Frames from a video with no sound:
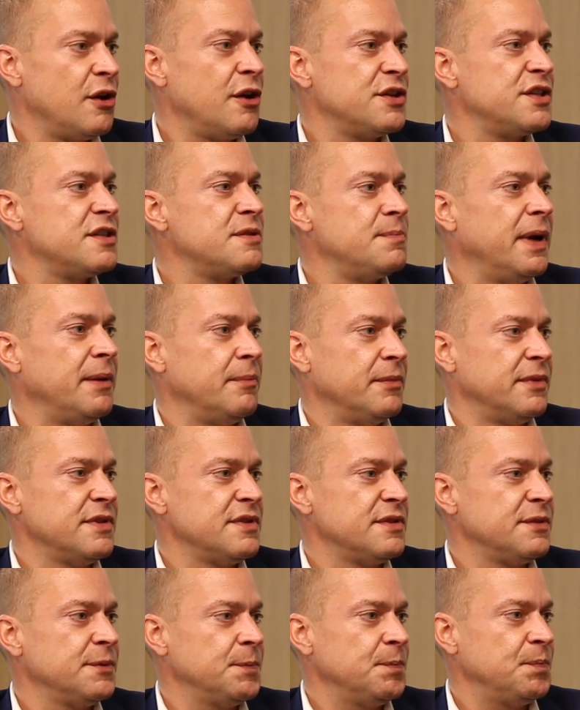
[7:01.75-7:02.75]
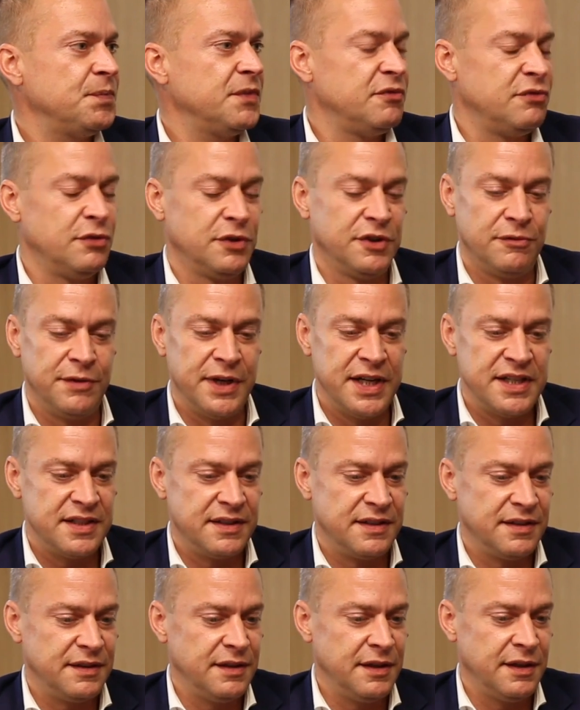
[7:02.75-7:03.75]
largest members. For the
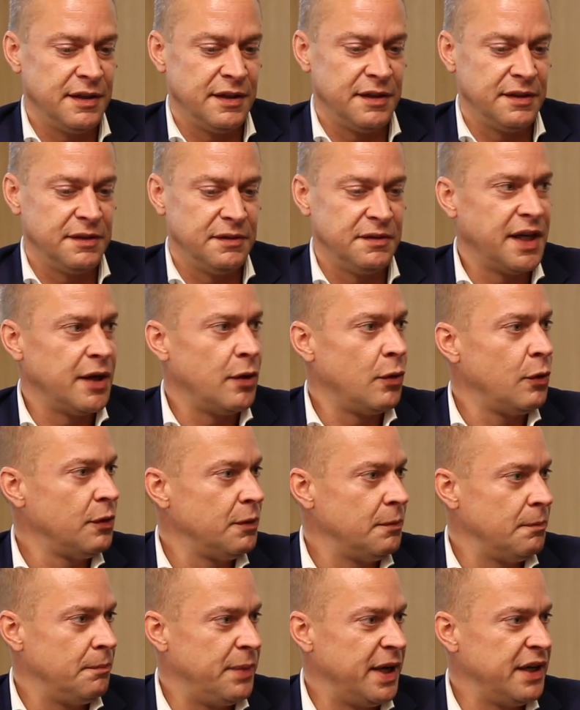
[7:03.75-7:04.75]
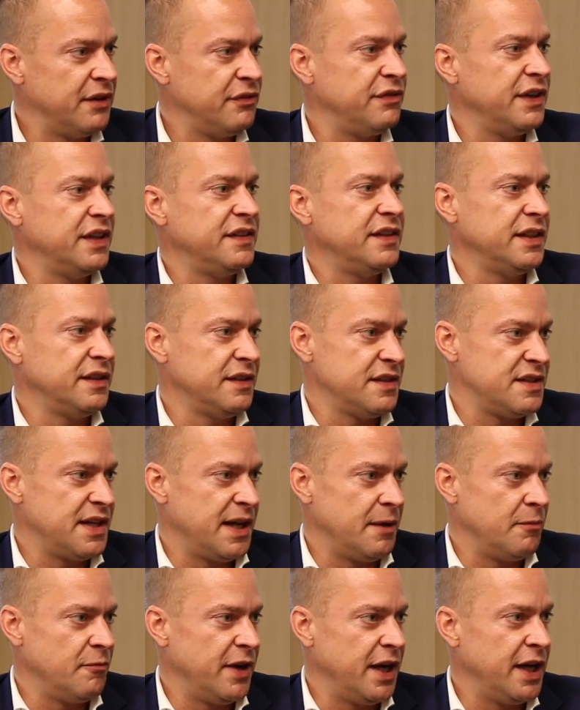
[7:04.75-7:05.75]
rest, they all benefit in the
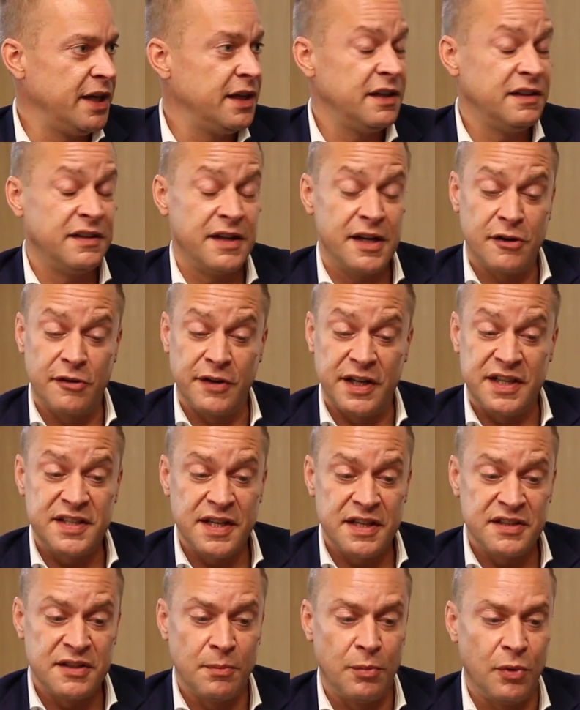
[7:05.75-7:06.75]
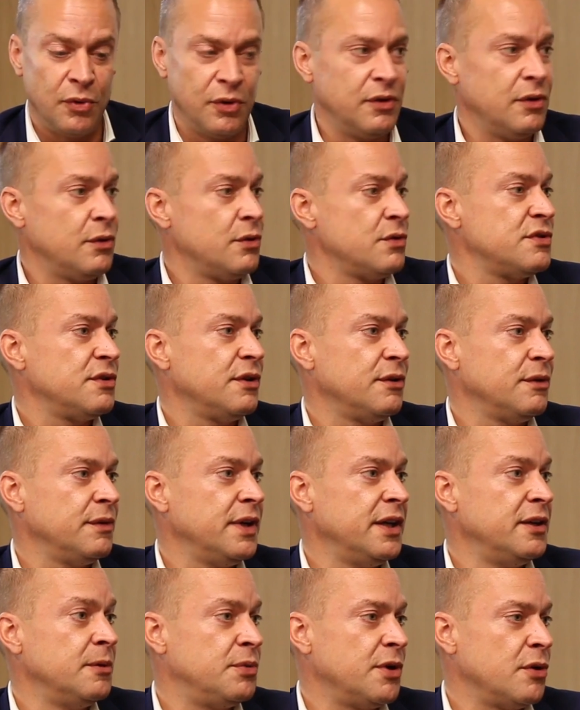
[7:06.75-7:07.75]
same way. They are accessible
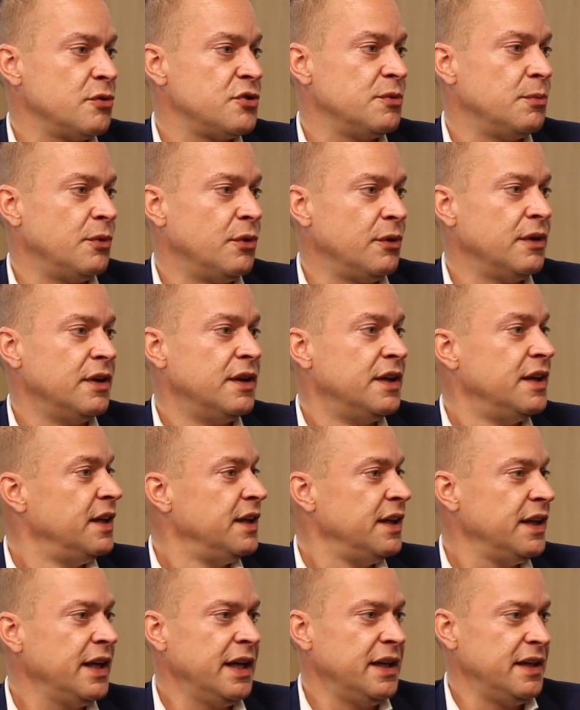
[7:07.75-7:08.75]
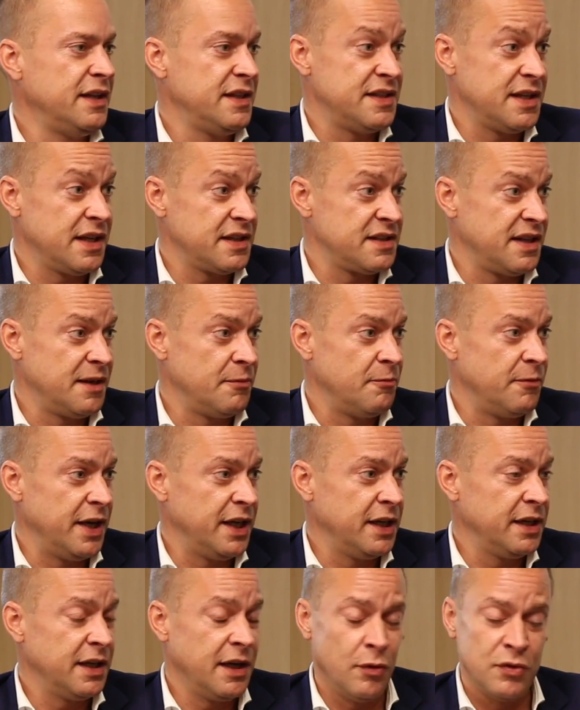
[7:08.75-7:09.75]
also and approachable in the exact same
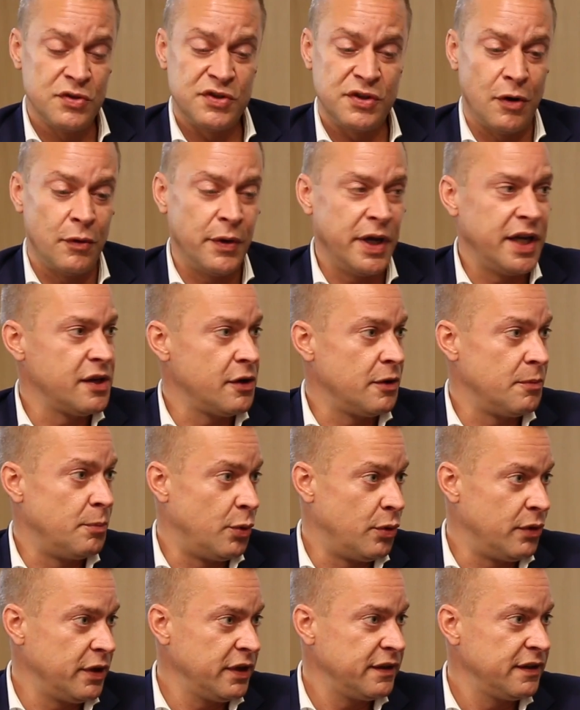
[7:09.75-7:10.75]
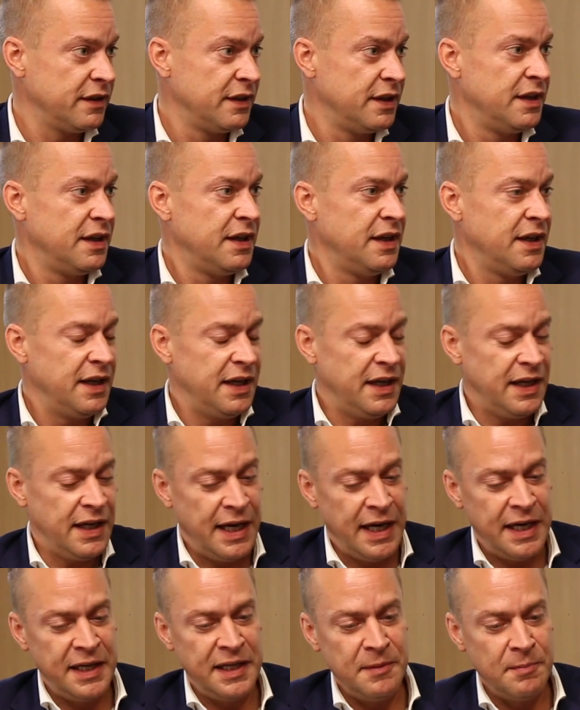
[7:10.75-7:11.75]
way. Also in our board,
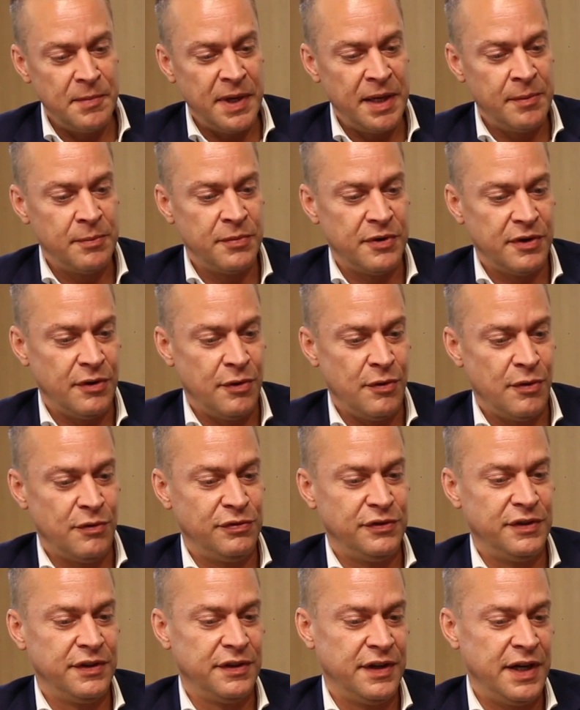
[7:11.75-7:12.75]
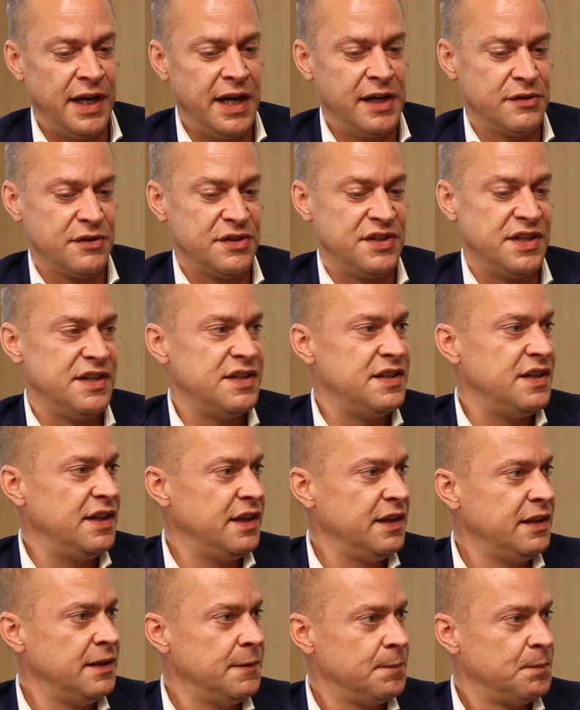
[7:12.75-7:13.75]
any member of the
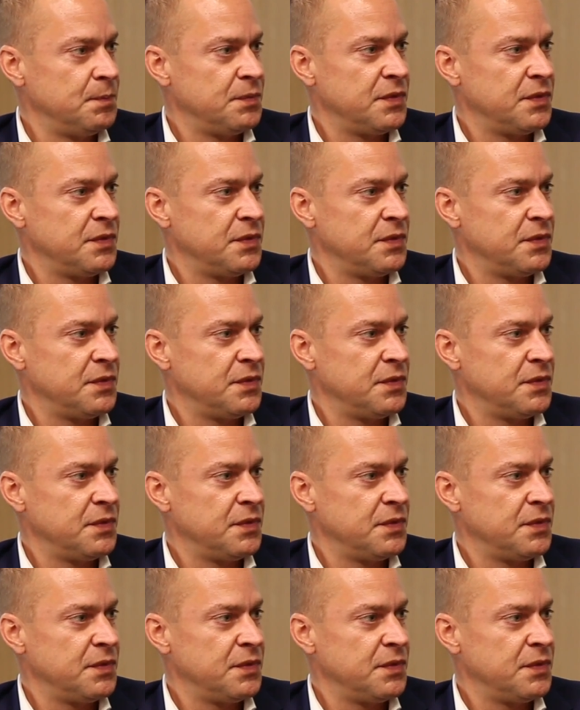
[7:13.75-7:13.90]
NRCC